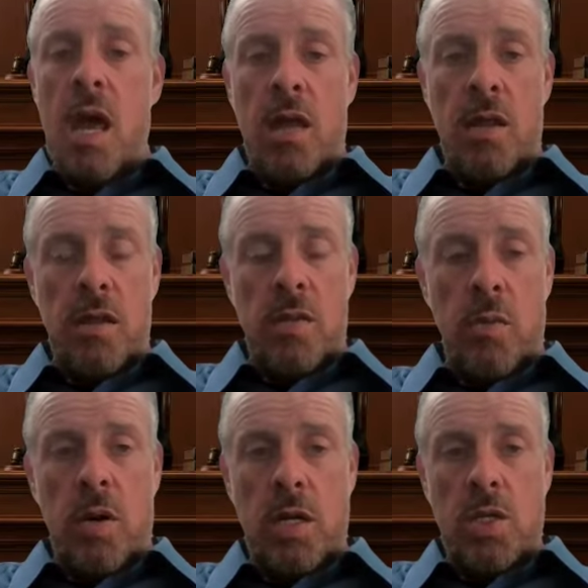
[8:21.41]

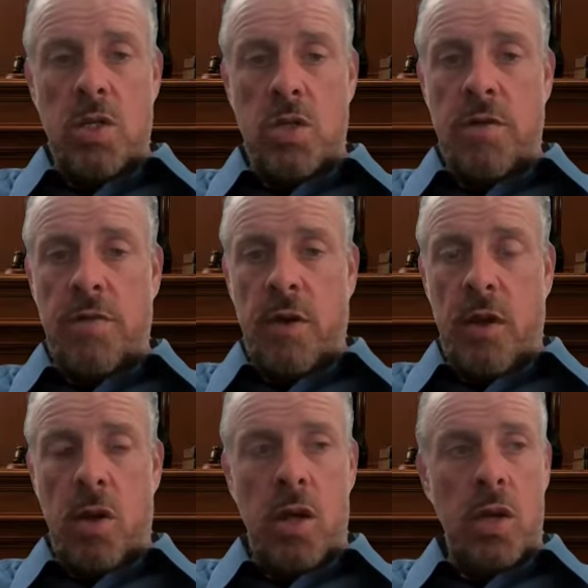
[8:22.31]
and what I need you to
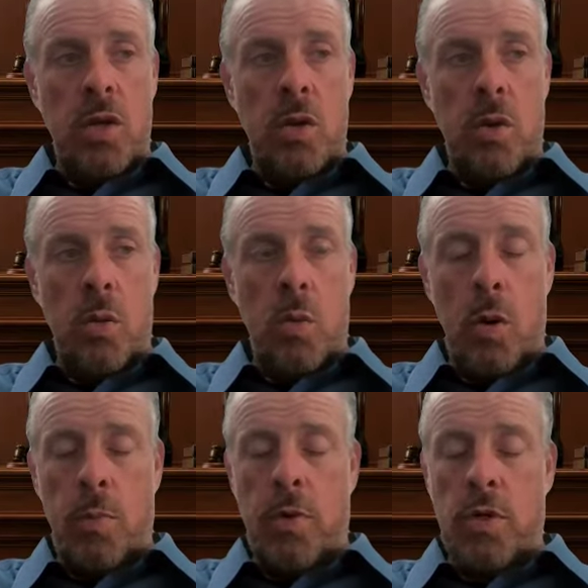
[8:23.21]
fill out in your
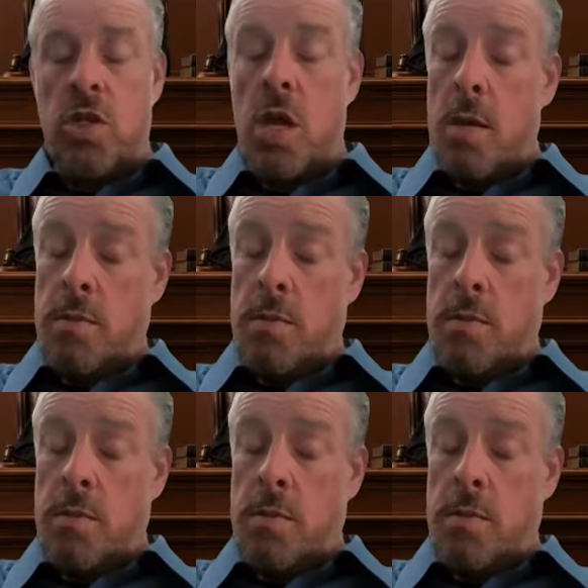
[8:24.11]
workbooks.